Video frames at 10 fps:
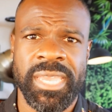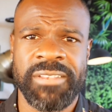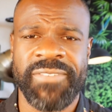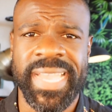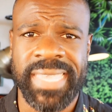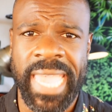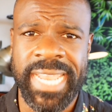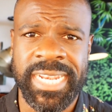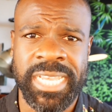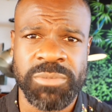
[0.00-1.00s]
In fact, they
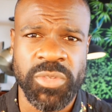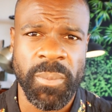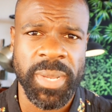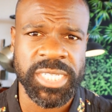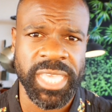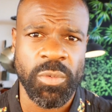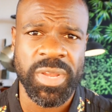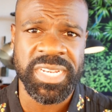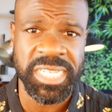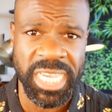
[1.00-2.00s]
hated him so much they
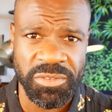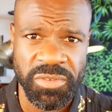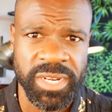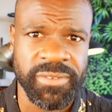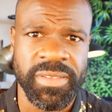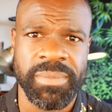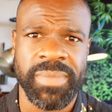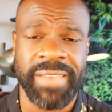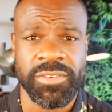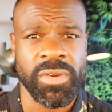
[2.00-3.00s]
wanted to get rid of him.
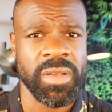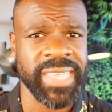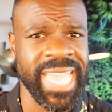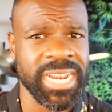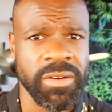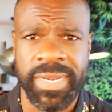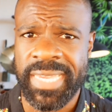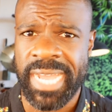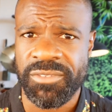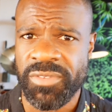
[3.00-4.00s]
After all, they had already
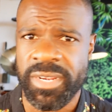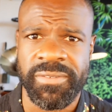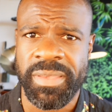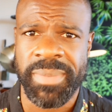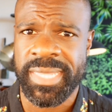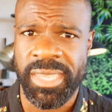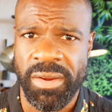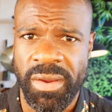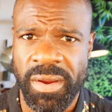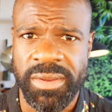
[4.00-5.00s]
gotten rid of him in their
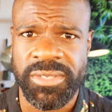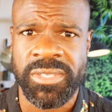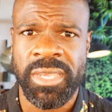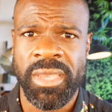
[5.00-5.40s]
hearts.